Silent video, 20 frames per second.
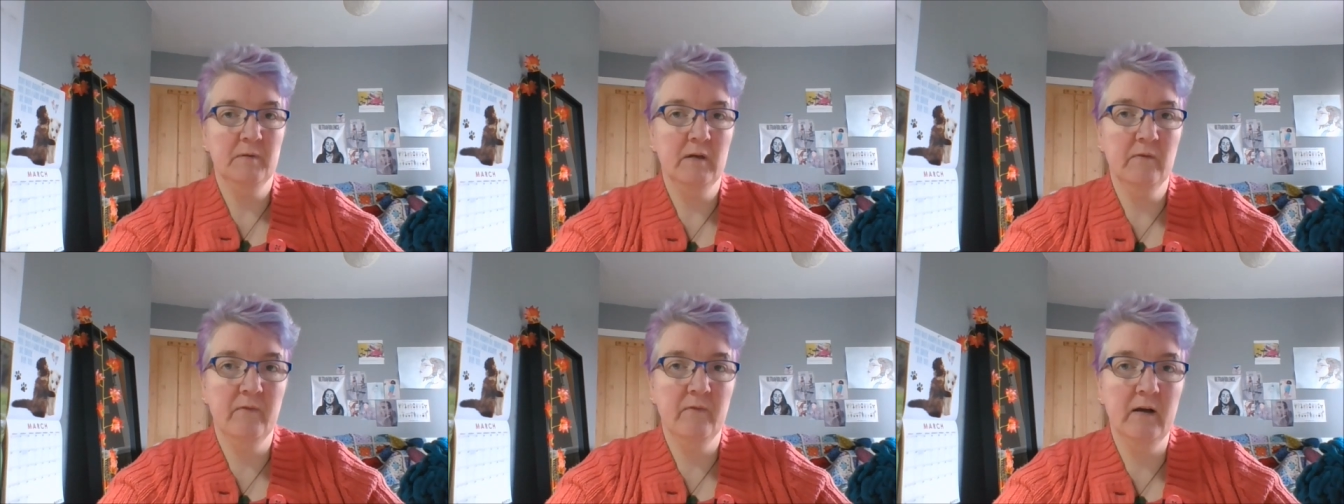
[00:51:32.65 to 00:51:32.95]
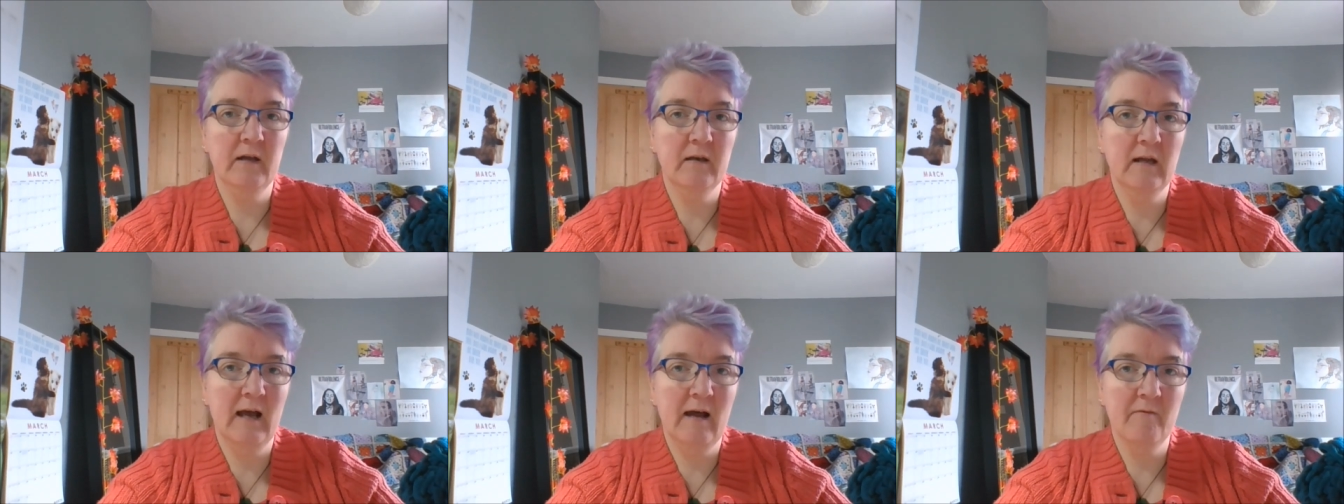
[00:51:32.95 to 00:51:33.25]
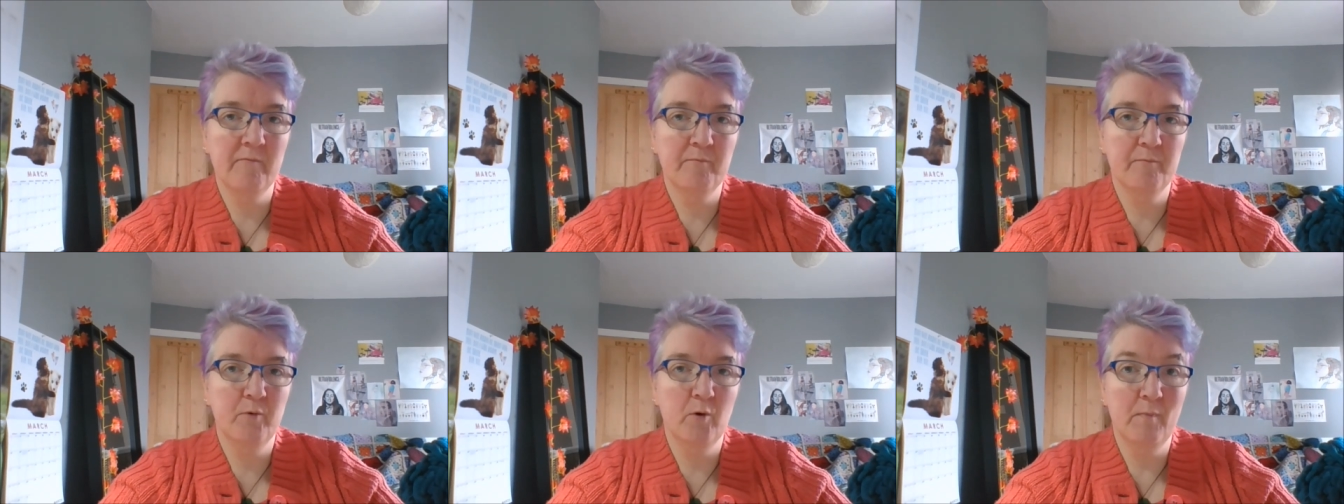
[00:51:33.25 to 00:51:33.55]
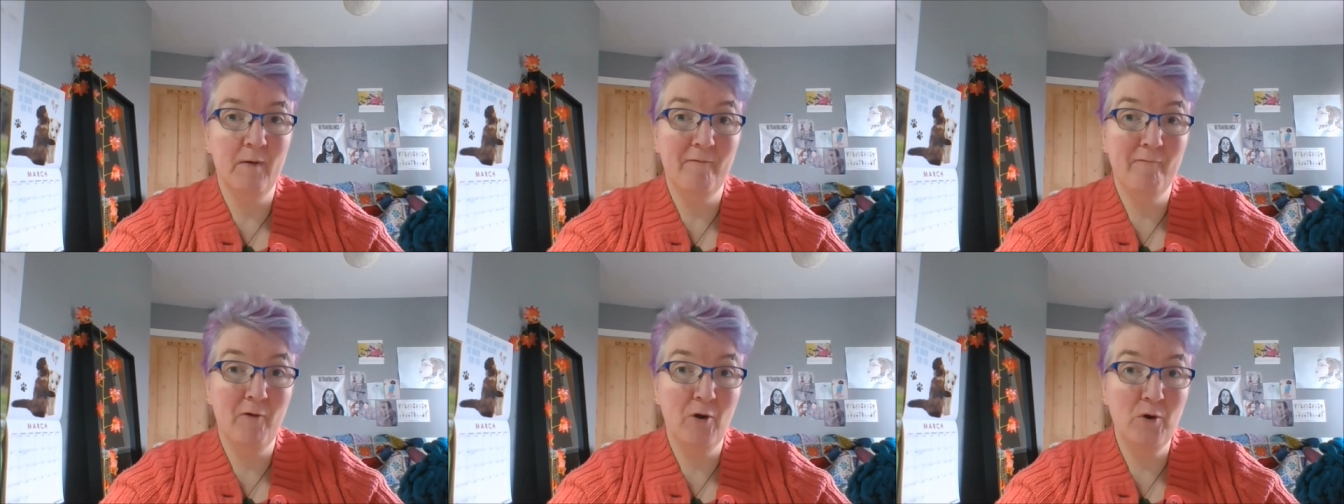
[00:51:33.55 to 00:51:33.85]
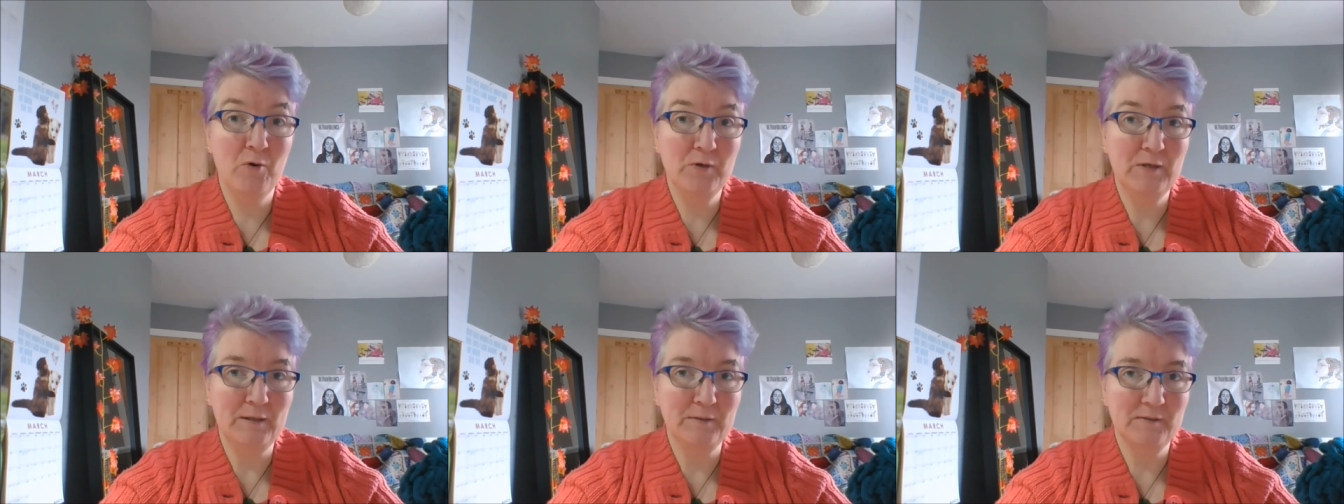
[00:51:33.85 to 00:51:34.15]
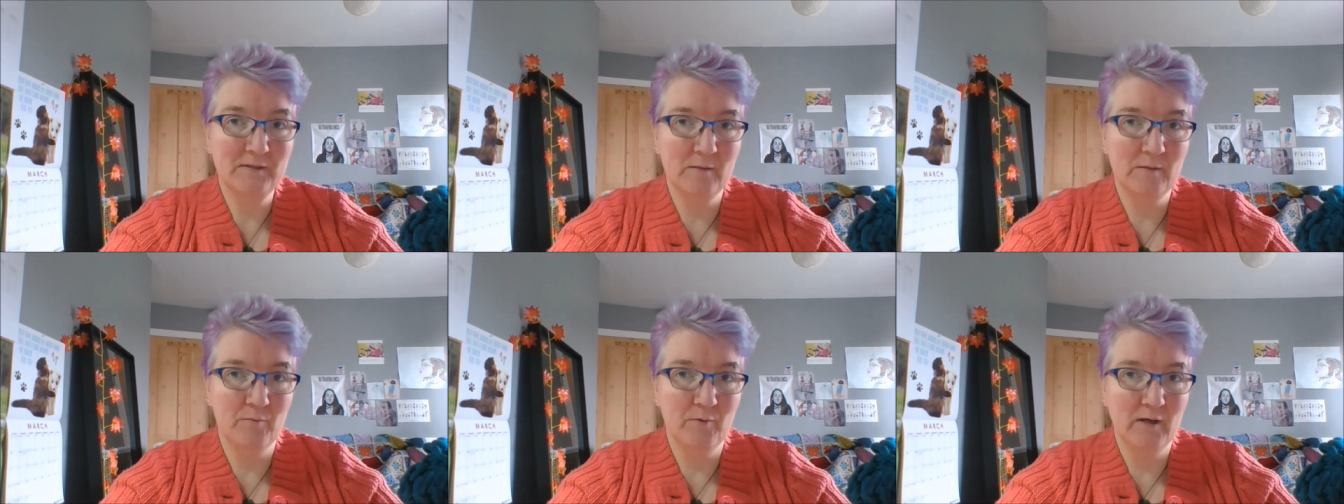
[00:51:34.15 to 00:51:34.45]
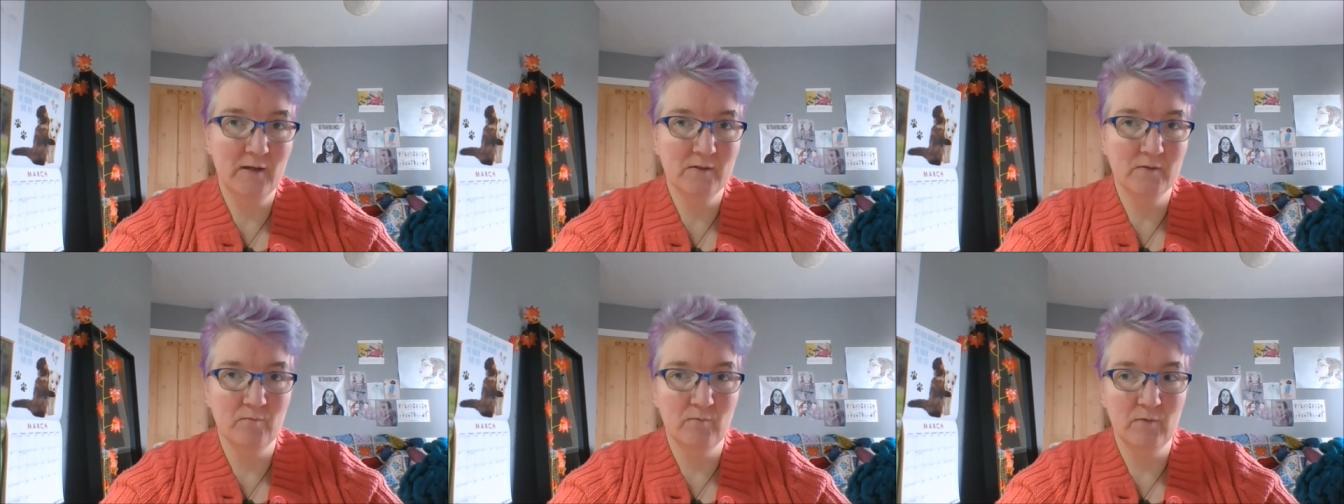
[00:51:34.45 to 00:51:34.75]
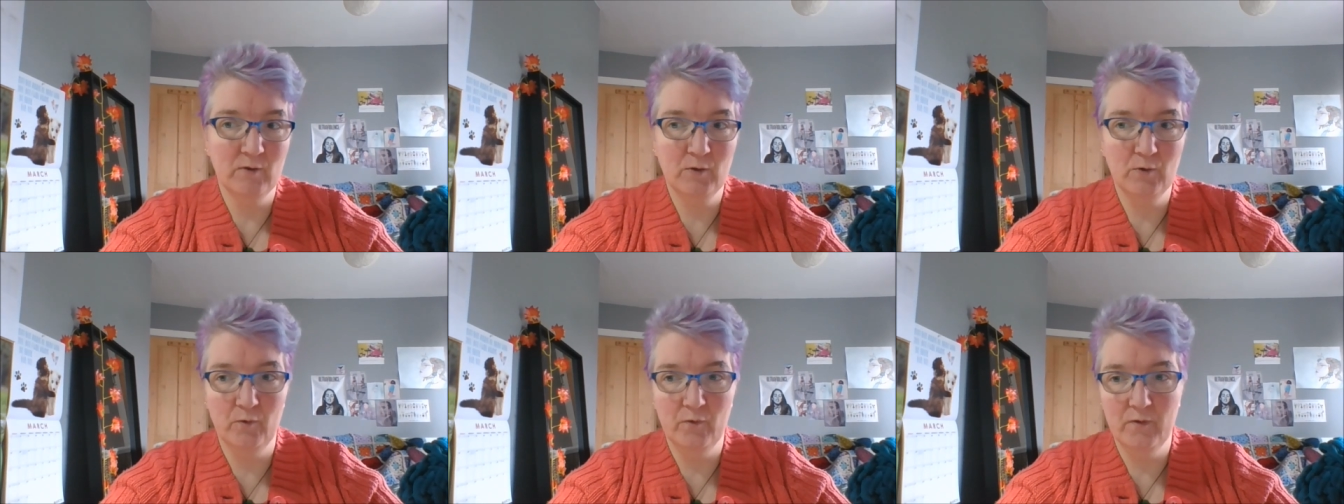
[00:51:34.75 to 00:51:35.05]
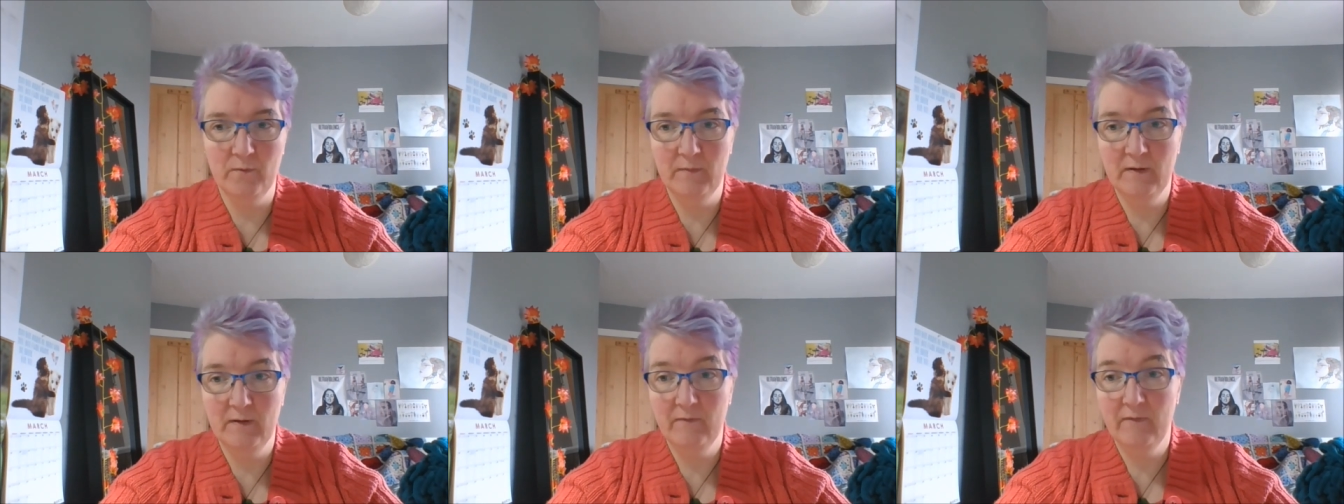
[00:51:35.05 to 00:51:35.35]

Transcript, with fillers: But if I have put my phone down somewhere, it doesn't record them.